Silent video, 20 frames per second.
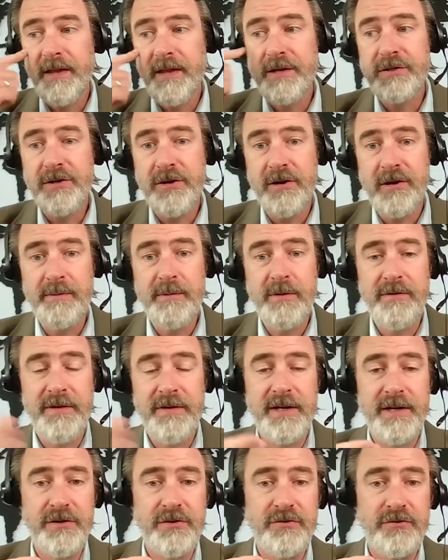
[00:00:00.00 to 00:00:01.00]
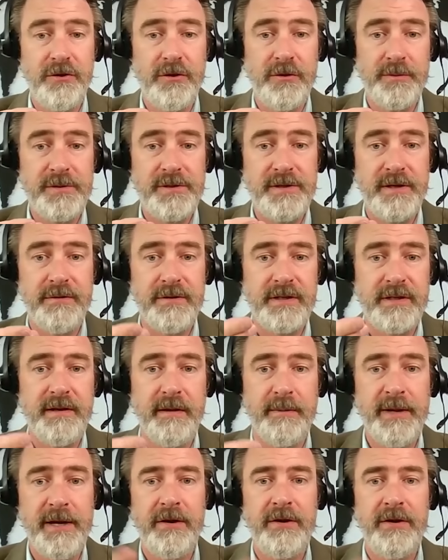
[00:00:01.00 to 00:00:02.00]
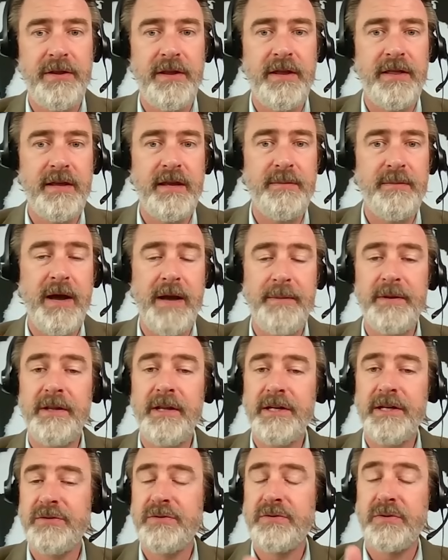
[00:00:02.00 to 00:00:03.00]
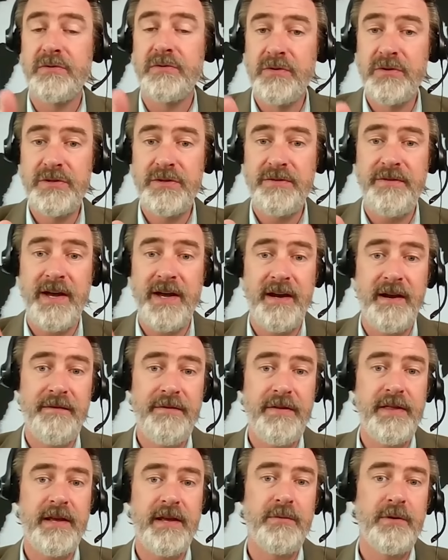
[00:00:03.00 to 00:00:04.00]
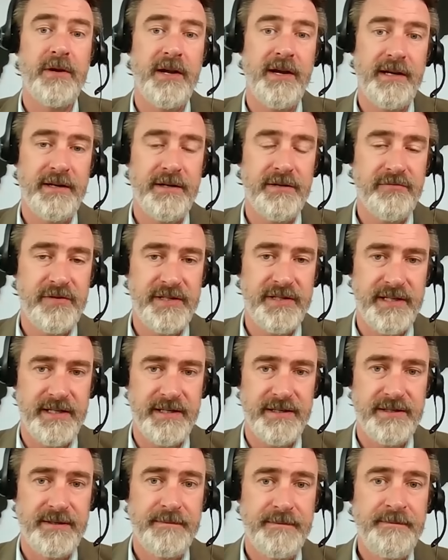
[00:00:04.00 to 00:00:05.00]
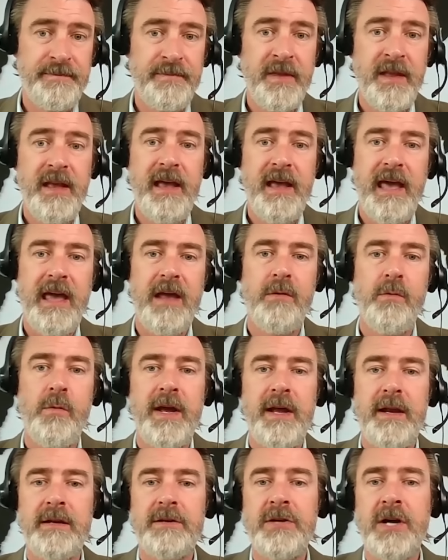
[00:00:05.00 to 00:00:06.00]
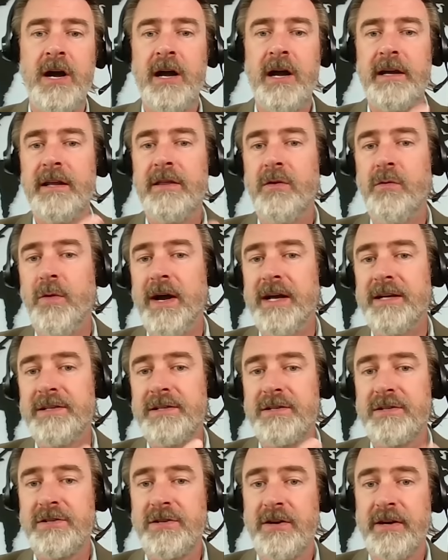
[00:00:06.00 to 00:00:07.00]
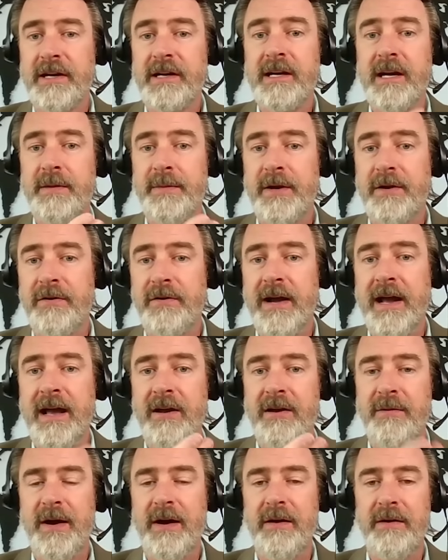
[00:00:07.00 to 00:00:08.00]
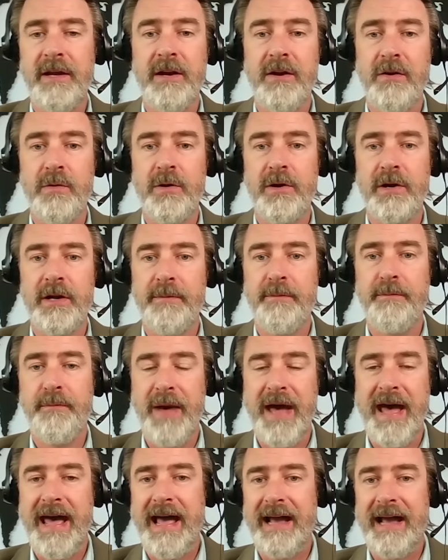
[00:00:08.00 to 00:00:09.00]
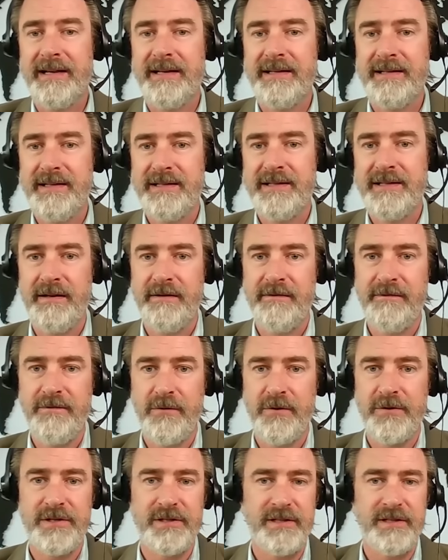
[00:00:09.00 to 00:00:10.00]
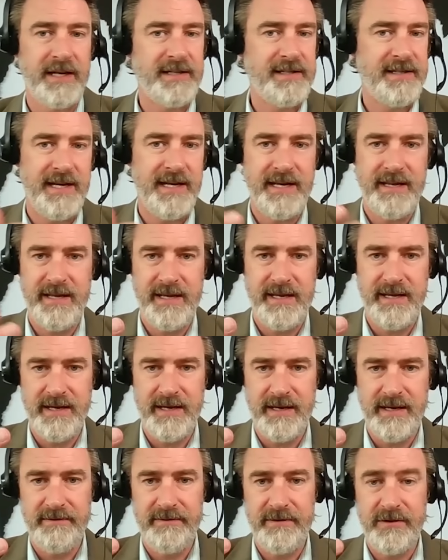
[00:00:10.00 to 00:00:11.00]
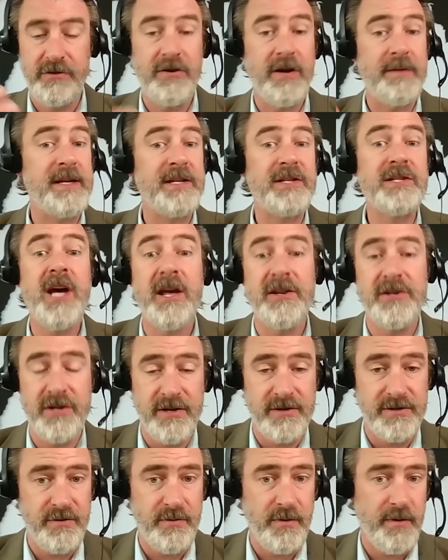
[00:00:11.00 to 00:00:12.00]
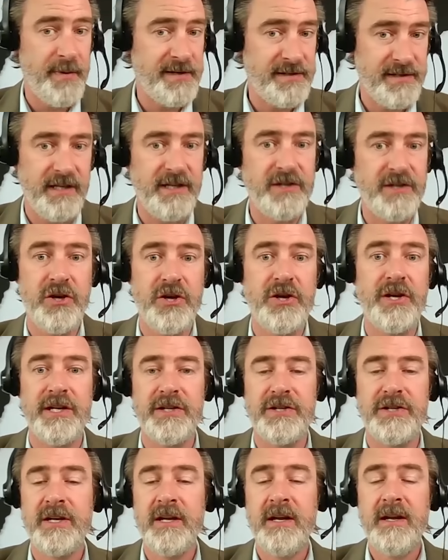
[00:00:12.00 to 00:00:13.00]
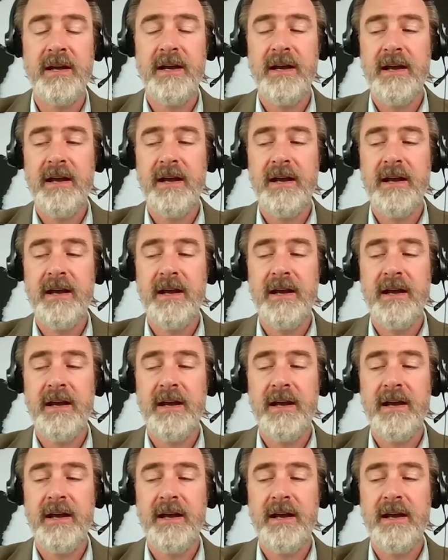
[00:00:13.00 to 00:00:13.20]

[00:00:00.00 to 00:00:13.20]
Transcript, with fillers: They started moving in troops. It was apparent that the populations were Russified enough that they were not going to resist. And when talk in the West started coming around about, you know, we're going to back dissident forces like, say, the uh, the Crimean Tatars, who are basically Turkish,